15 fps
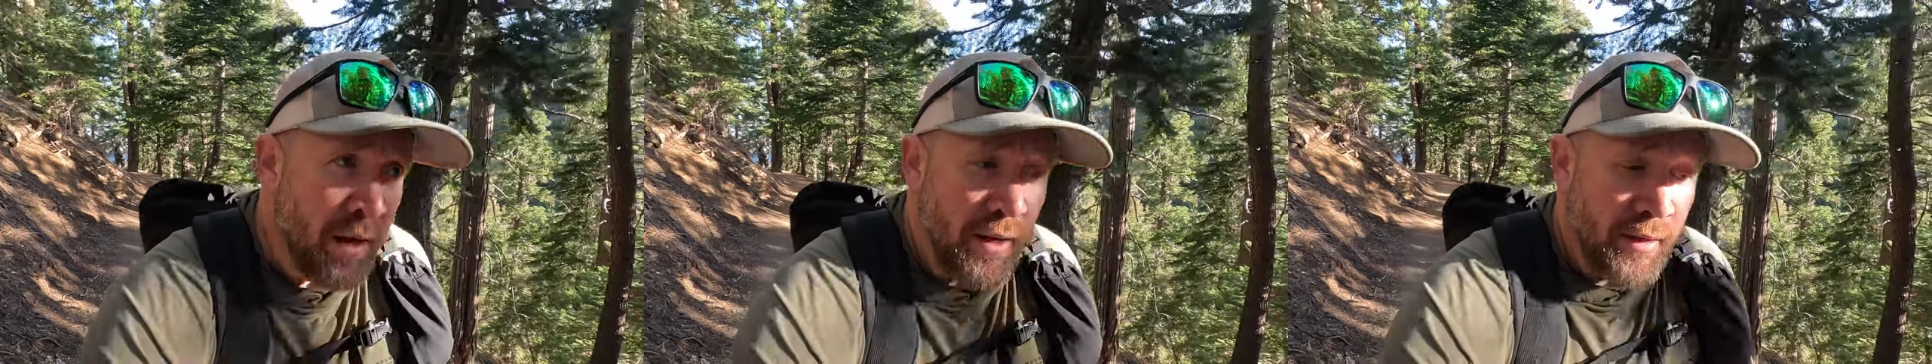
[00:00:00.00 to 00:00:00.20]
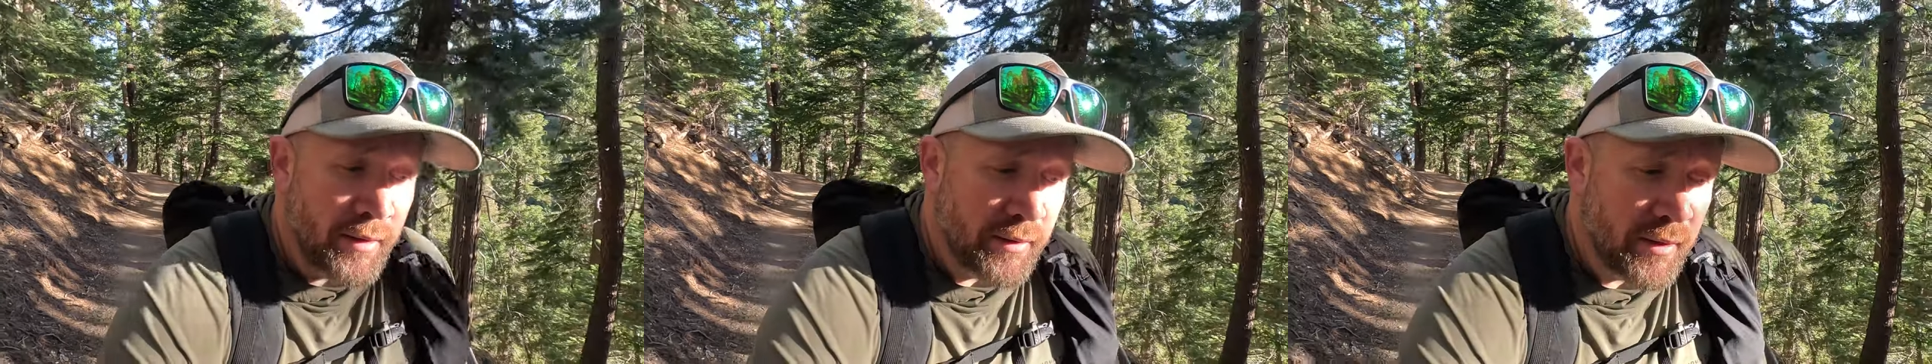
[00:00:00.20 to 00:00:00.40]

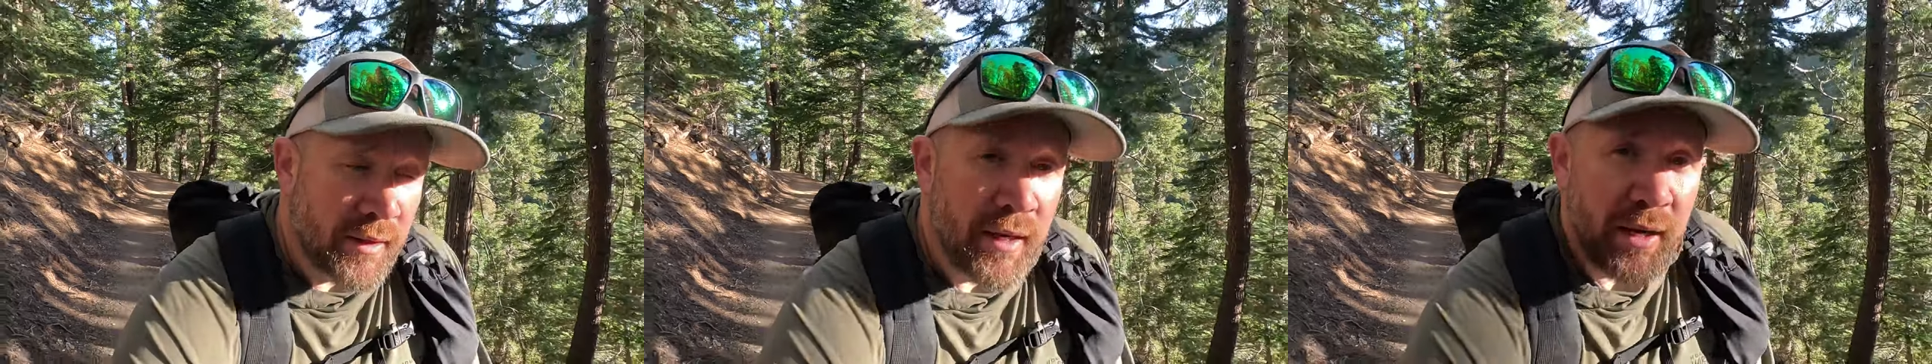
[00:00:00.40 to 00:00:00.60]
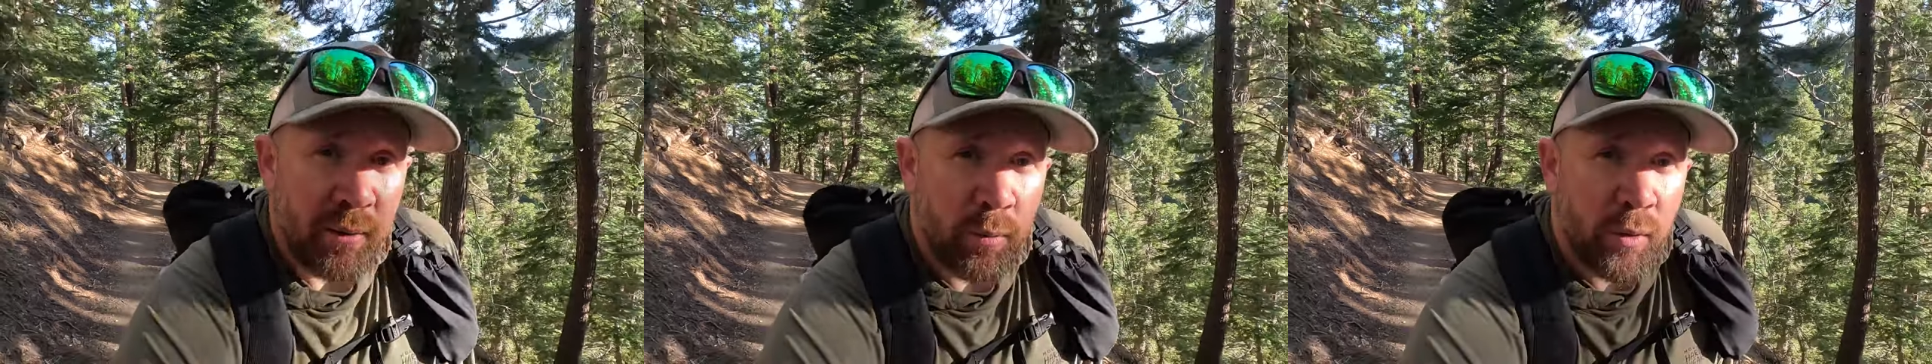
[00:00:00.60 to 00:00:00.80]
And
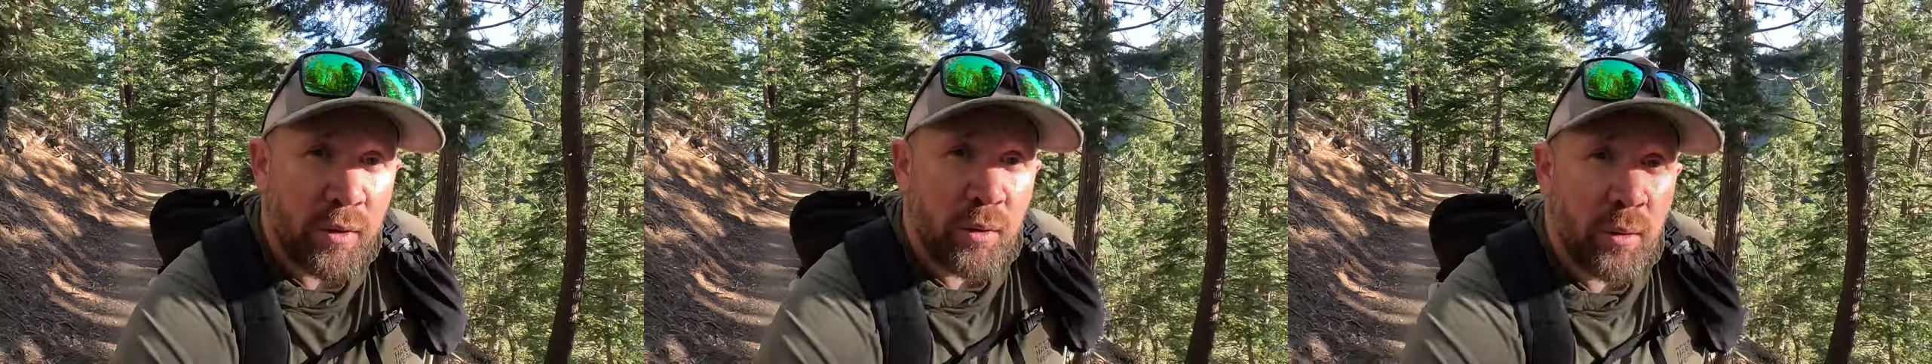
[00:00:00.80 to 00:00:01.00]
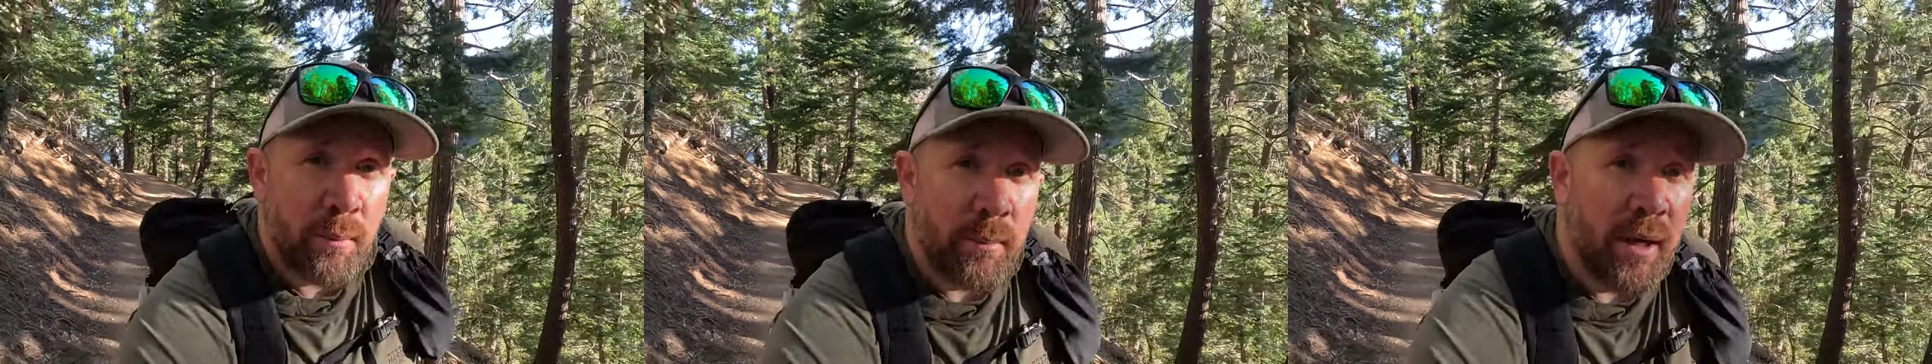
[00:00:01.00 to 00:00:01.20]
today we're
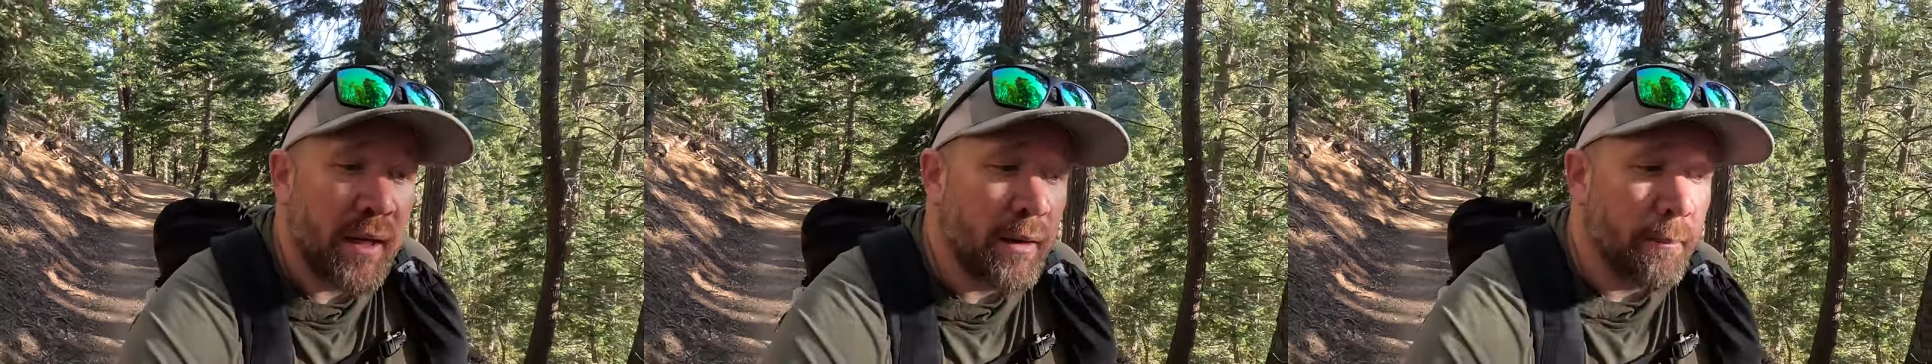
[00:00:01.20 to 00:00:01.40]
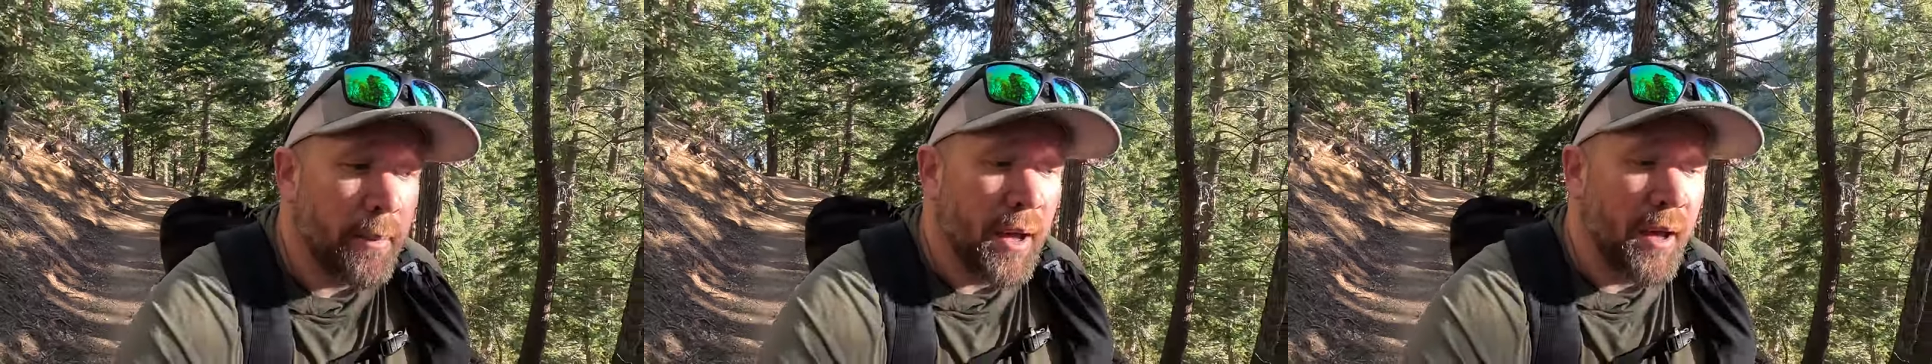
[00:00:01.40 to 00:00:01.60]
doing
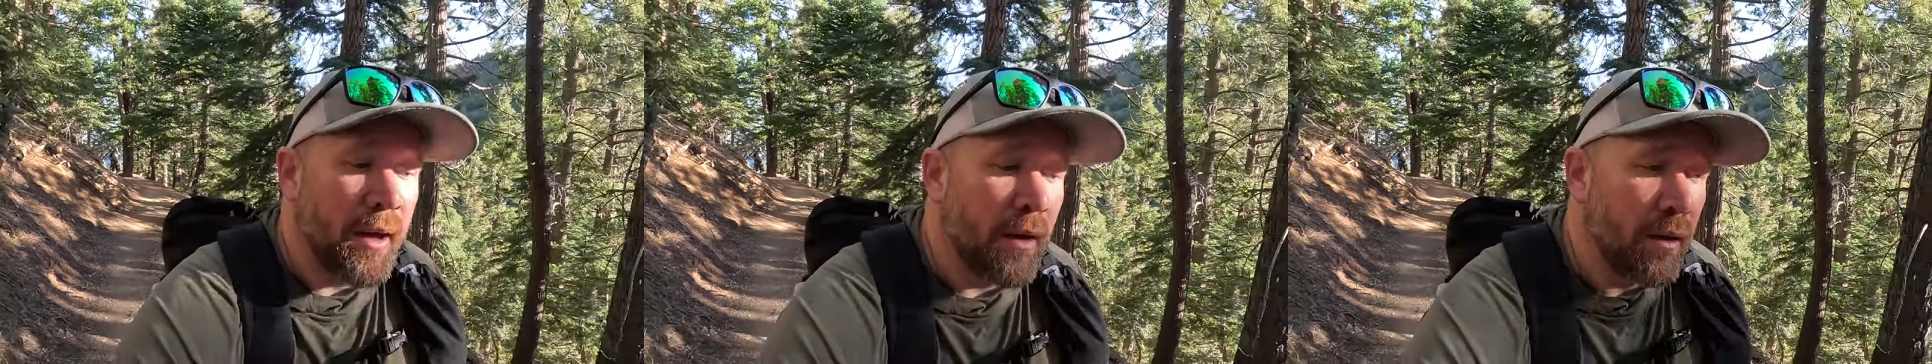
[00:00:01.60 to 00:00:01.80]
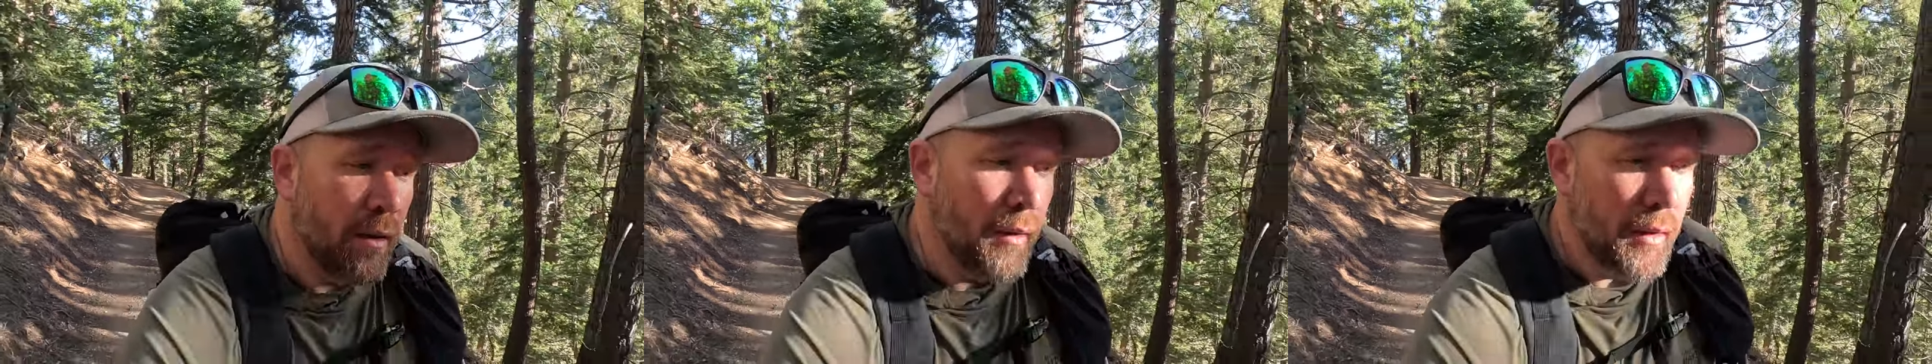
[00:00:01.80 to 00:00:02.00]
Baden
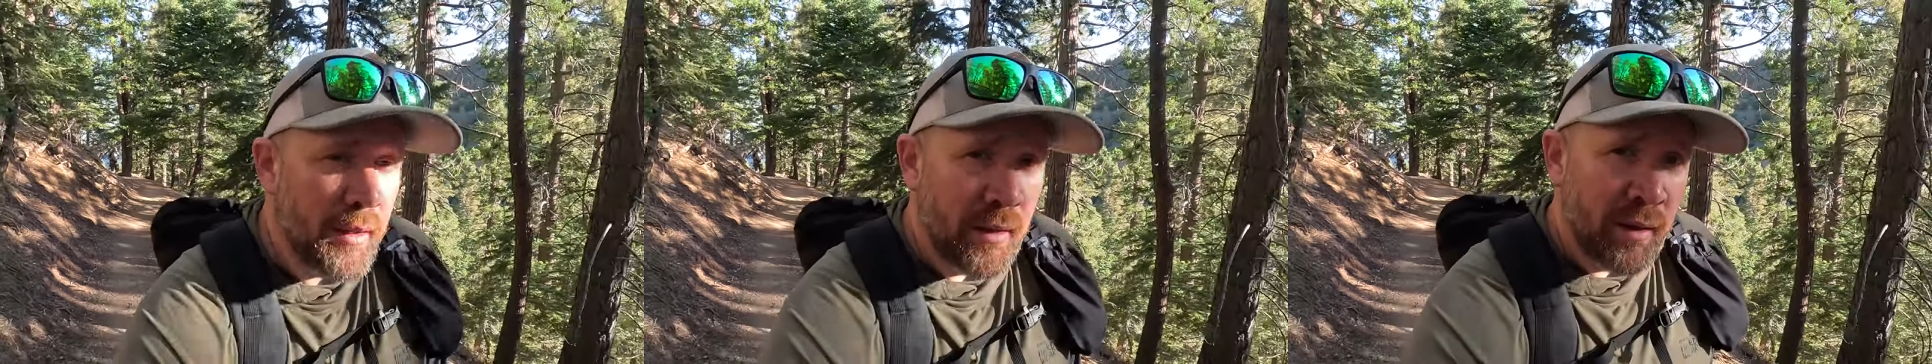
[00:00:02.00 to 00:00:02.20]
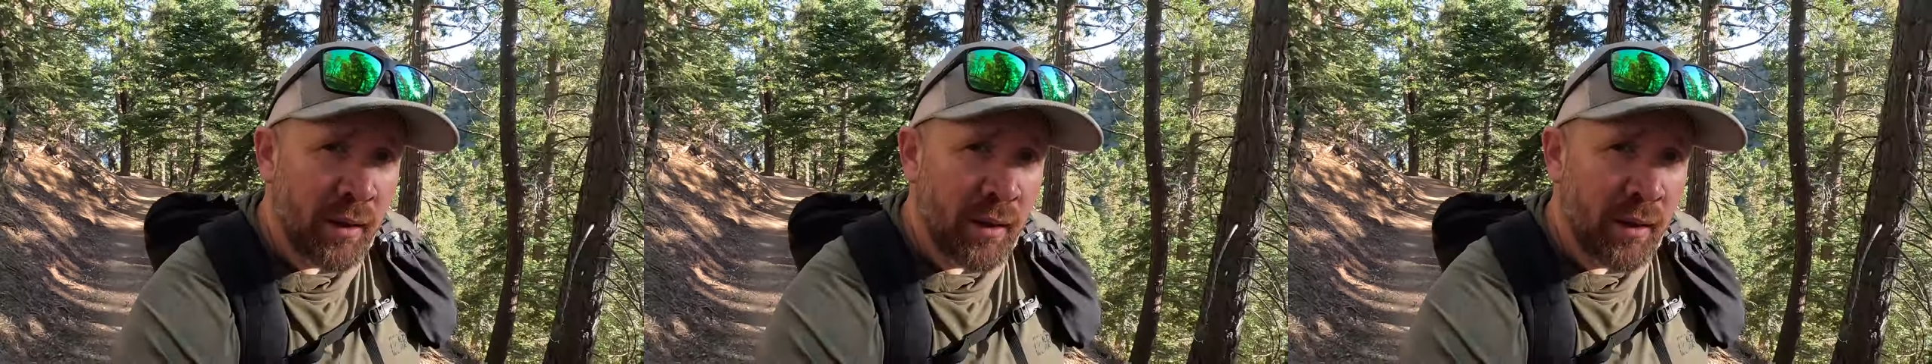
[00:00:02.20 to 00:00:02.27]
Powell. pal.